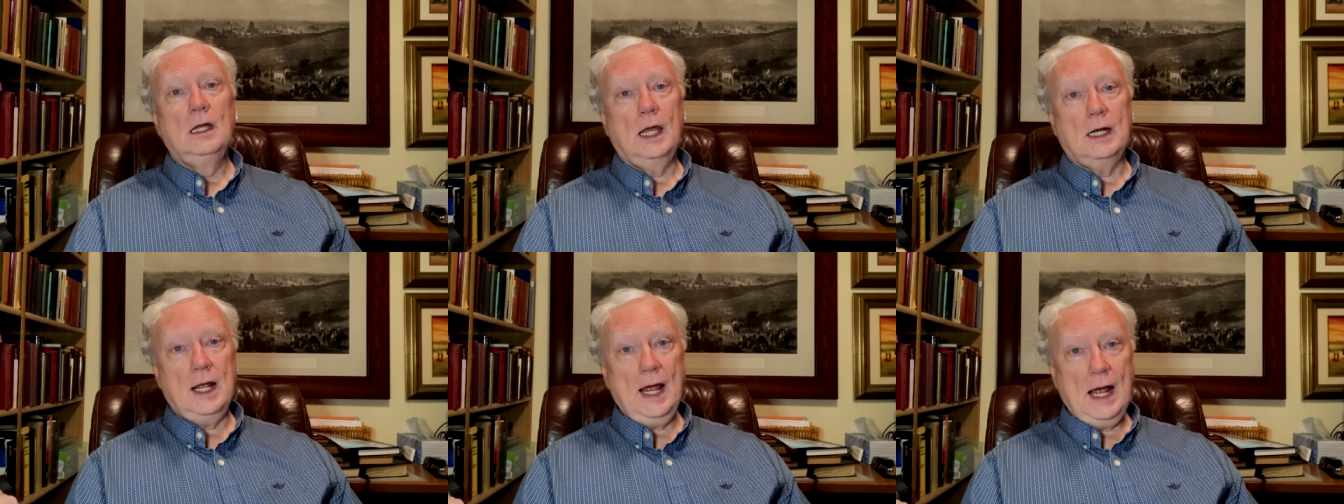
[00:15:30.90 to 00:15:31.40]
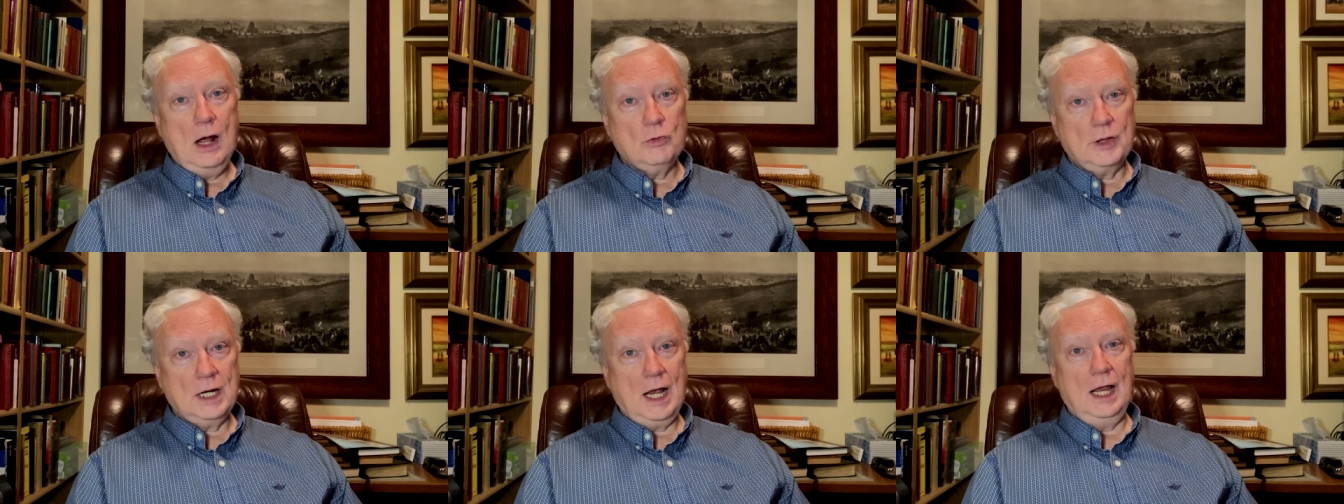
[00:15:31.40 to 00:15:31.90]
and how
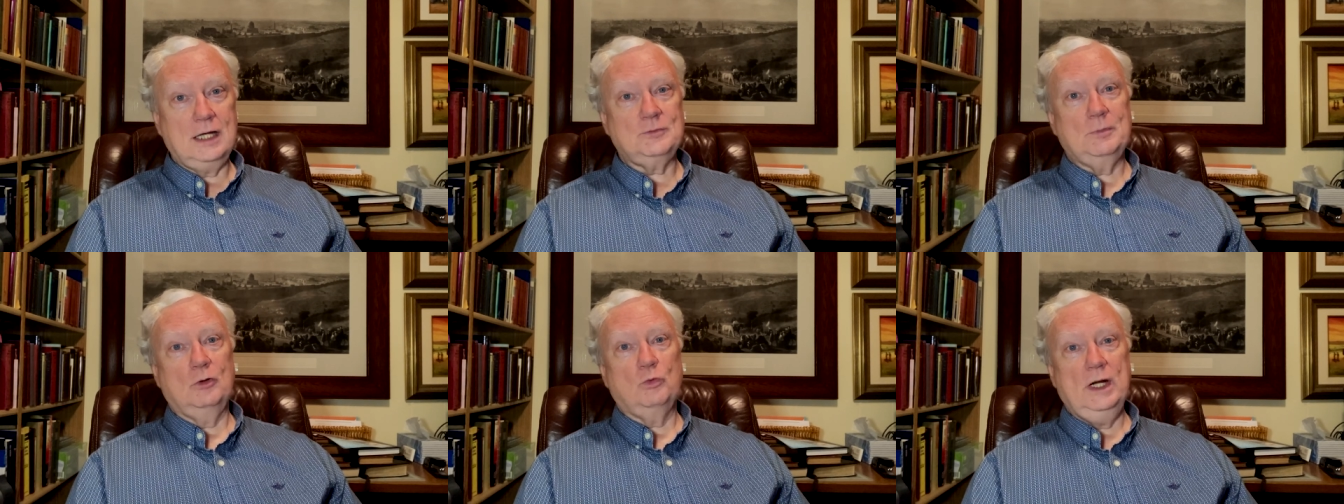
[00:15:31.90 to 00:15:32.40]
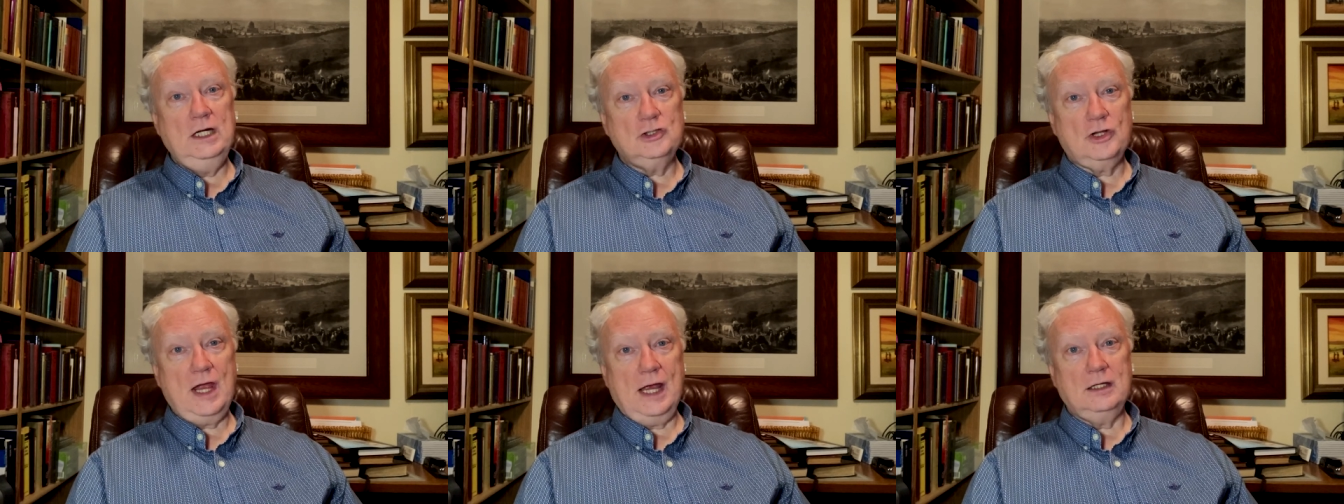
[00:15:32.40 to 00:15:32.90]
the gospel
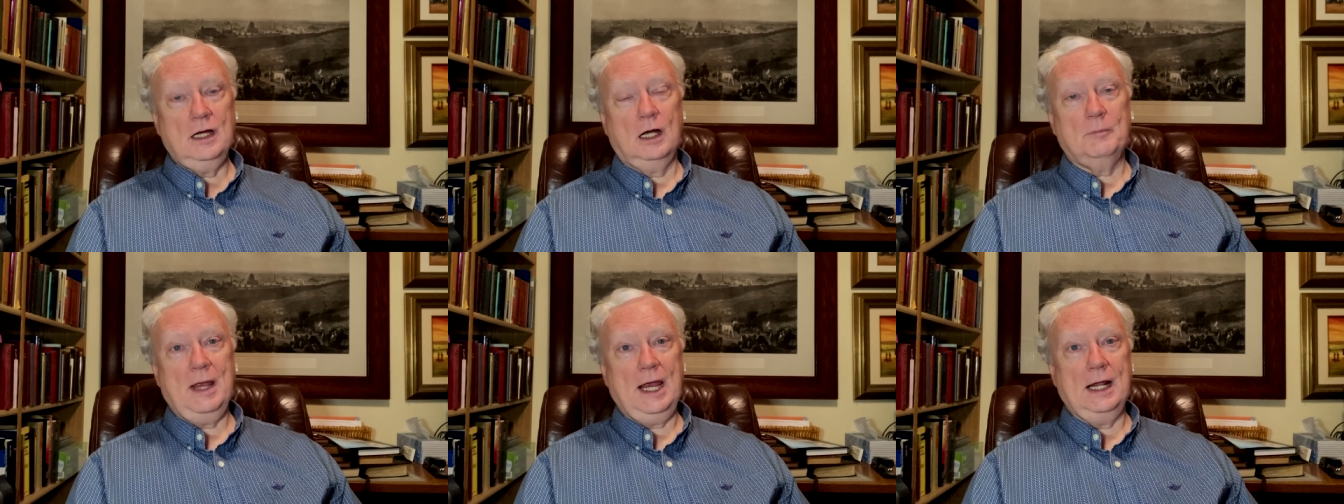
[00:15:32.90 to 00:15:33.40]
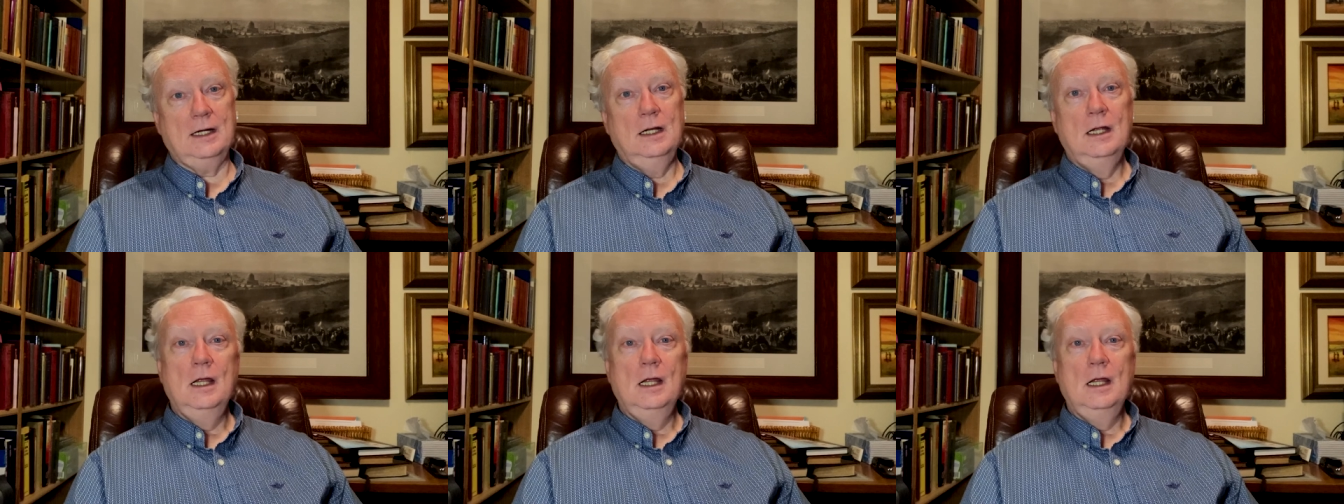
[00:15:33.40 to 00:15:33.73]
reached that young man.